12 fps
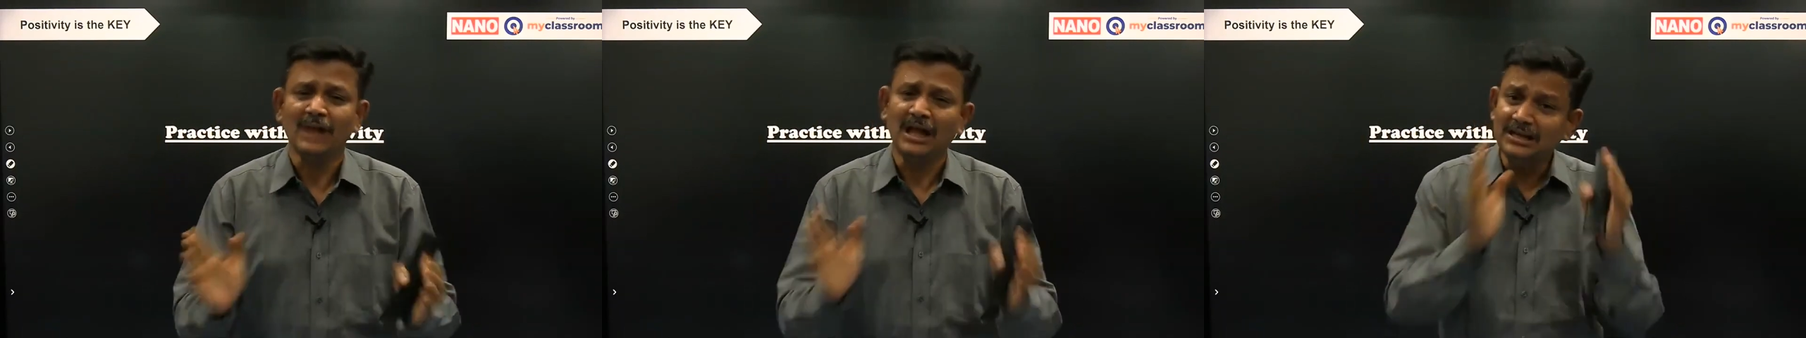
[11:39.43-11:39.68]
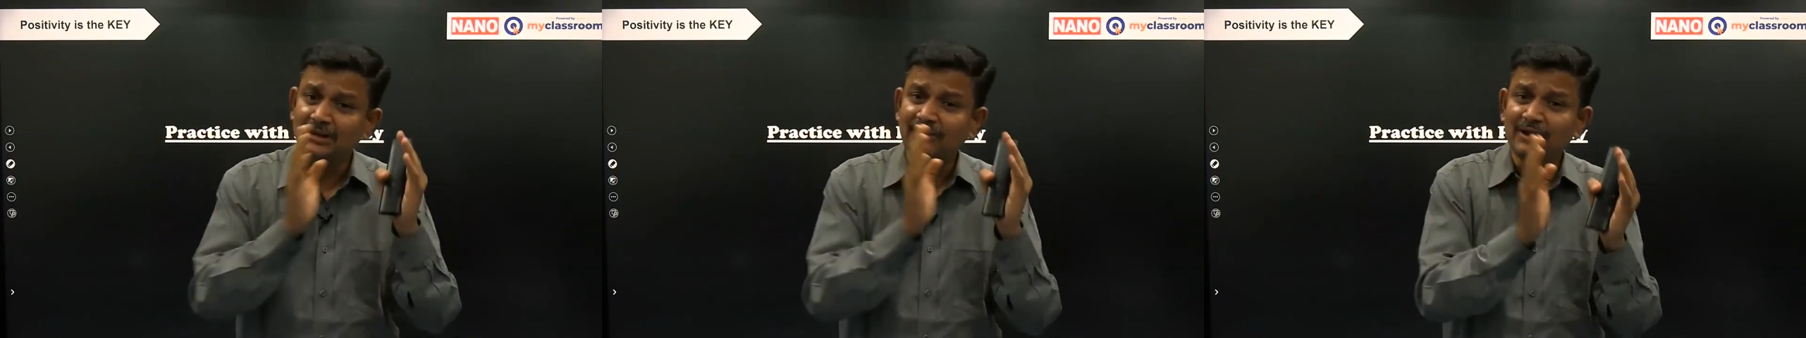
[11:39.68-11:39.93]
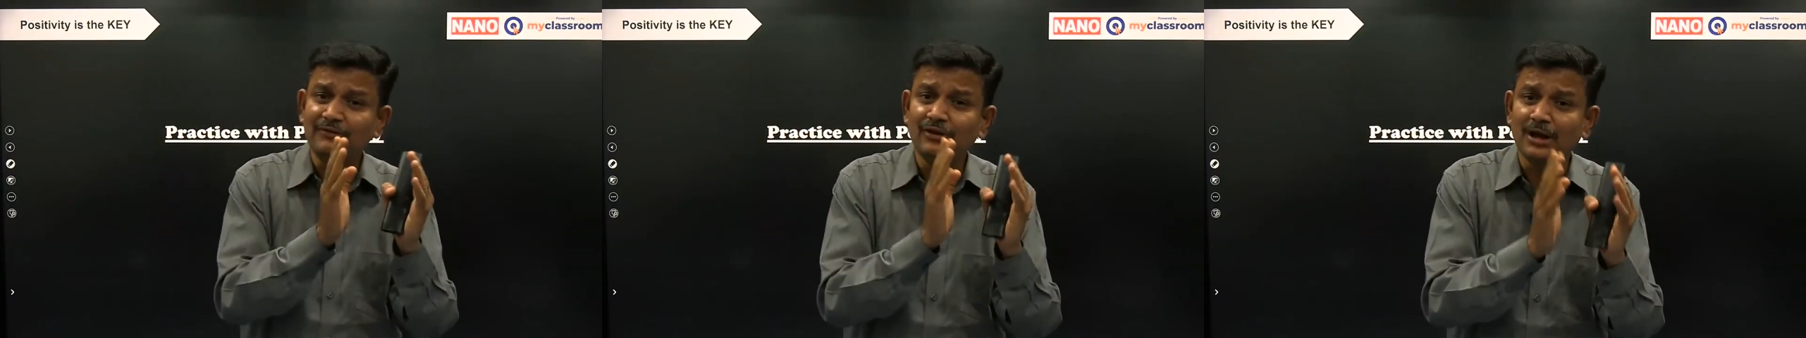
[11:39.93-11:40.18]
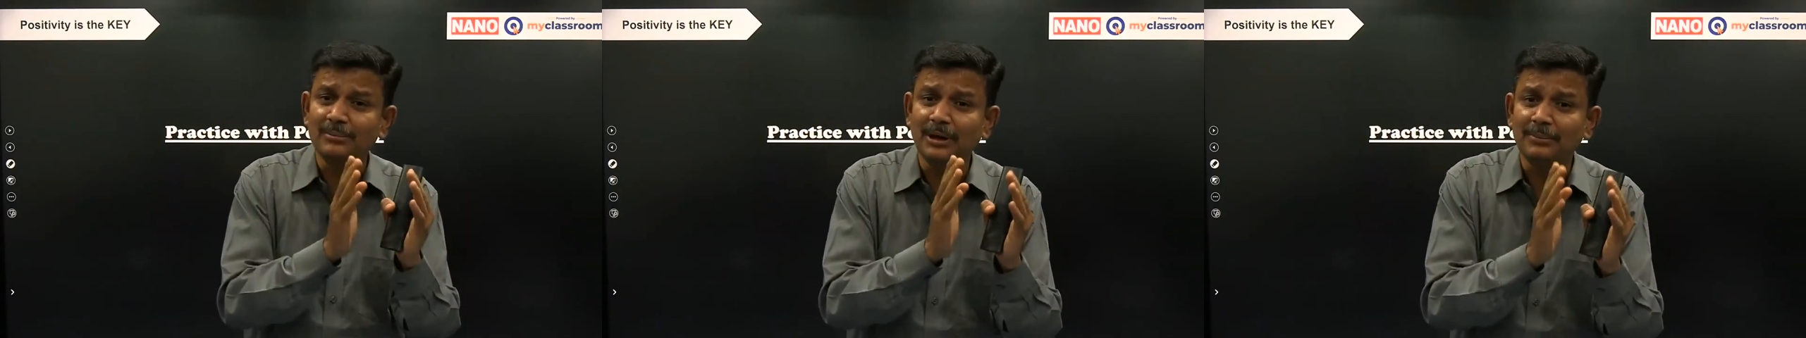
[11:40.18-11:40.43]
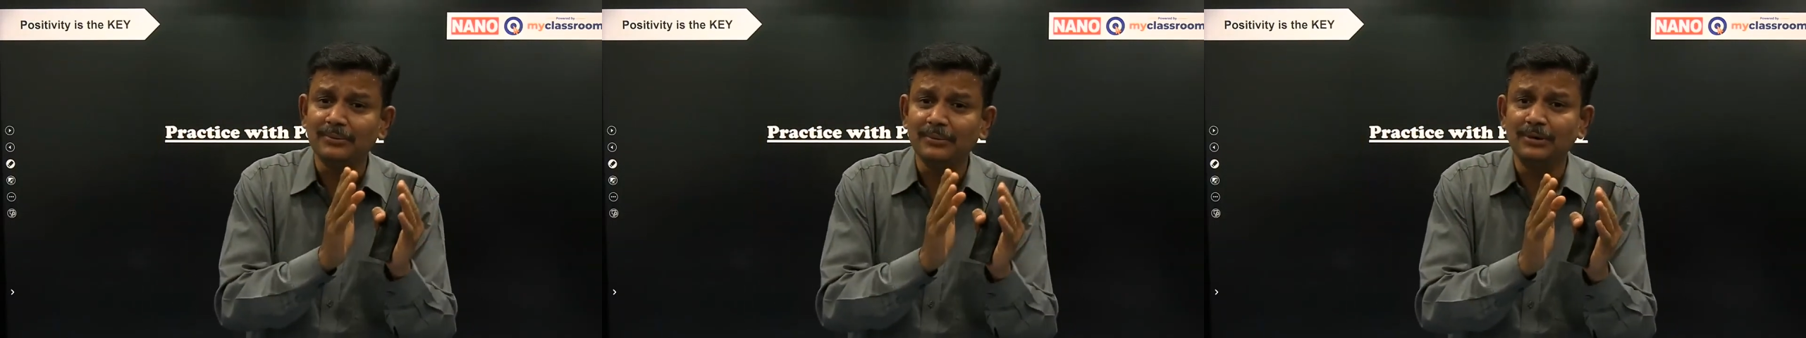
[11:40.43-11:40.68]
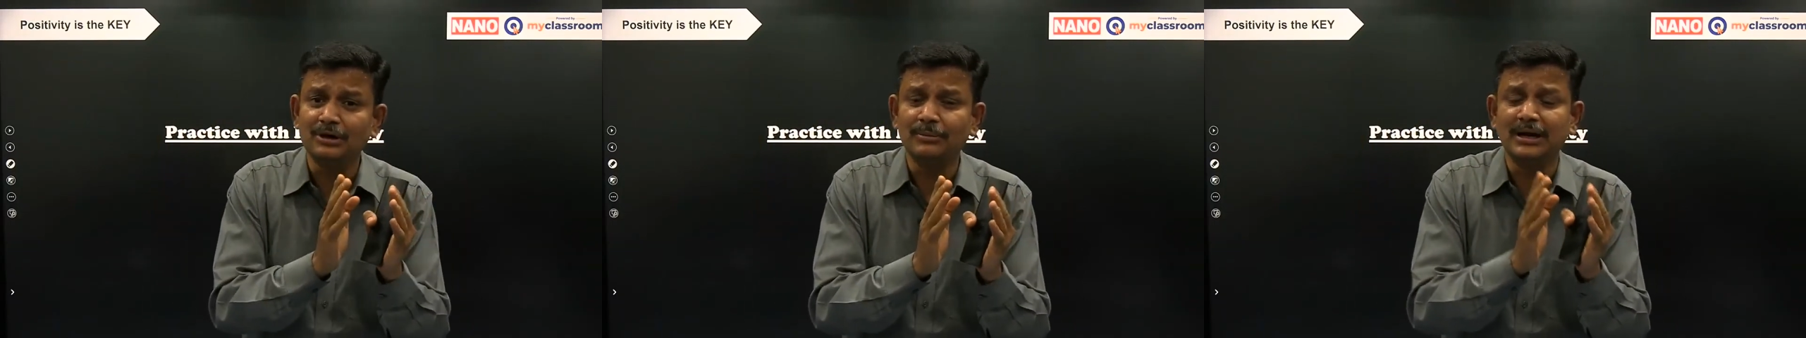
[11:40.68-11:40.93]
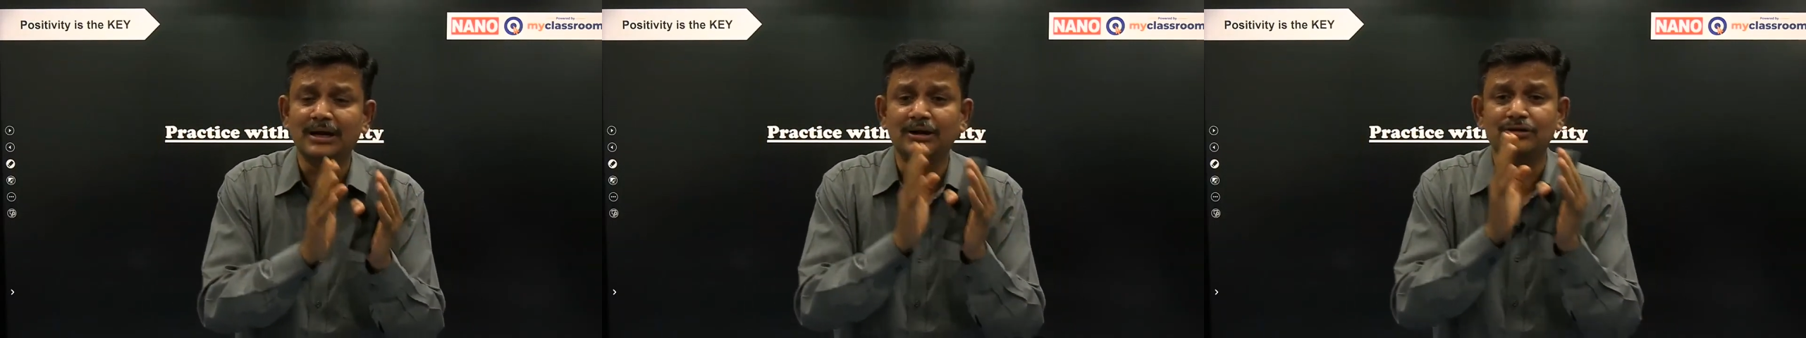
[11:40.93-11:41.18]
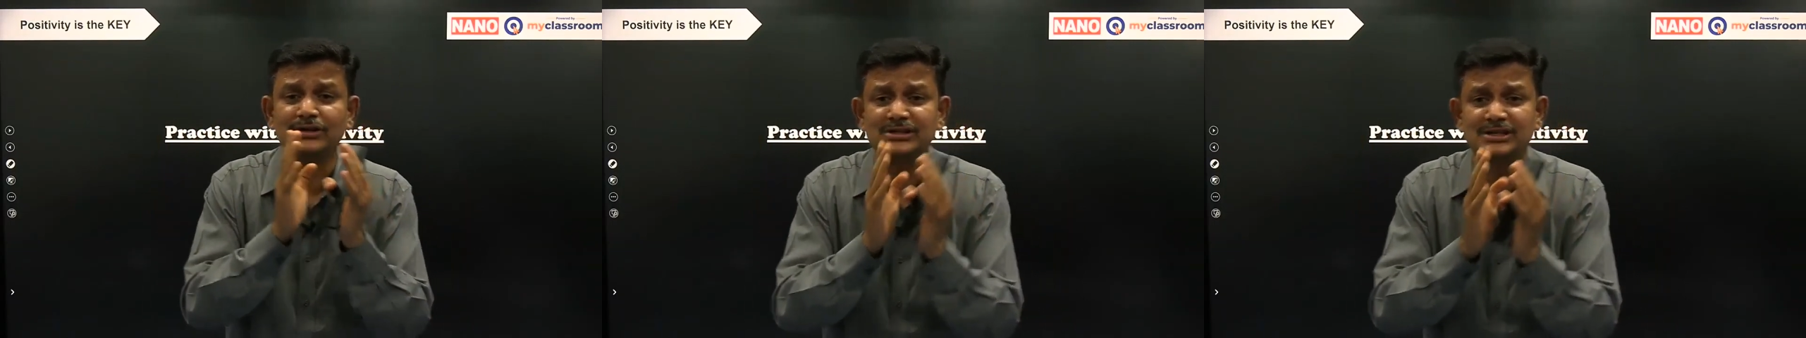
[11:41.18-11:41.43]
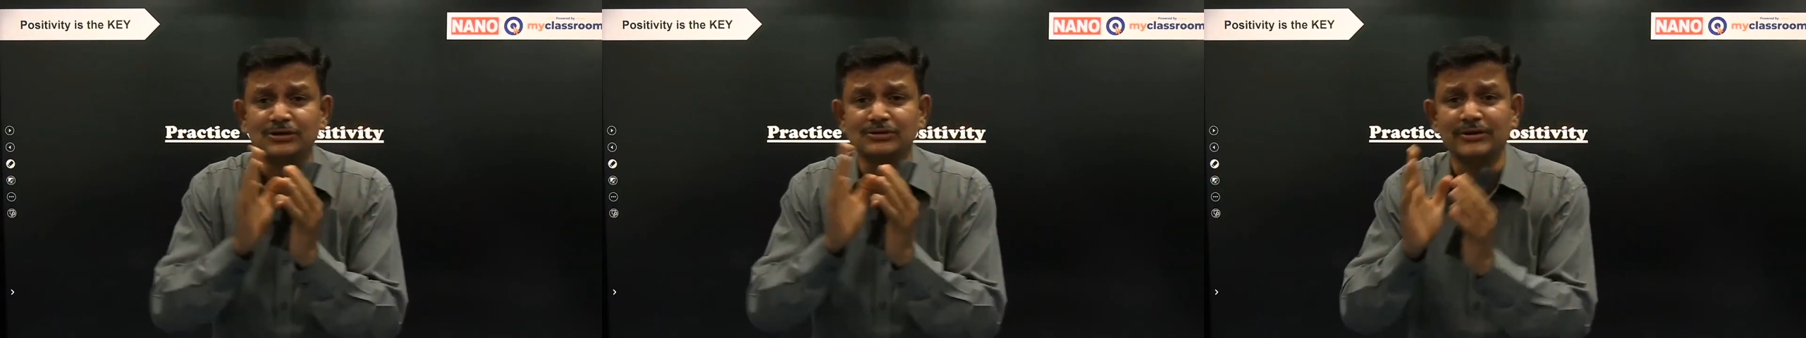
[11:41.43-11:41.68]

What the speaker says: Even if you are able to make it to 60 to